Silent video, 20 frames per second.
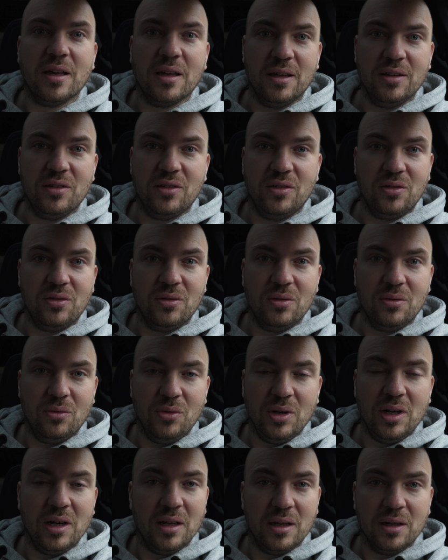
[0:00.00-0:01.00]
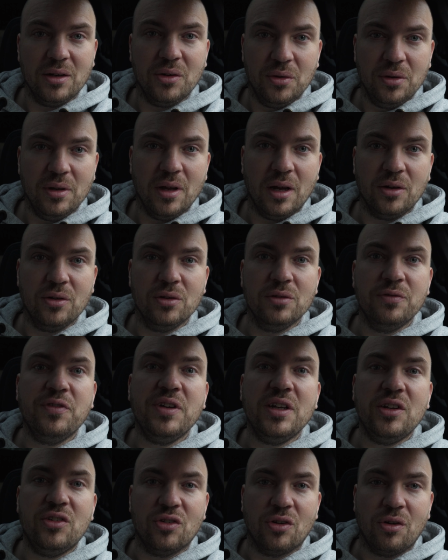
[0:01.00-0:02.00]
It's really a good
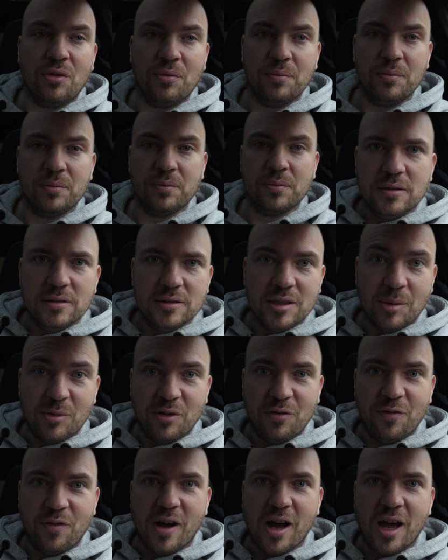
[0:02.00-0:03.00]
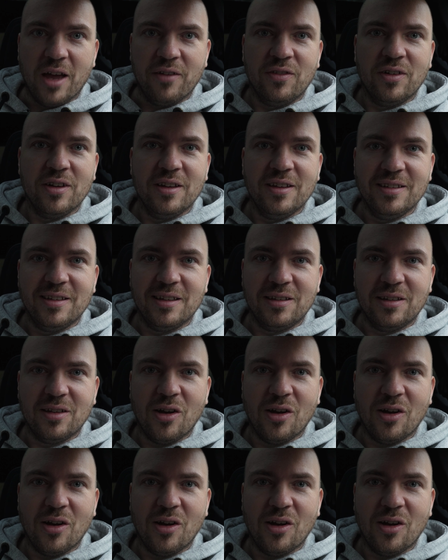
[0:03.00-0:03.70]
feature. Number five, the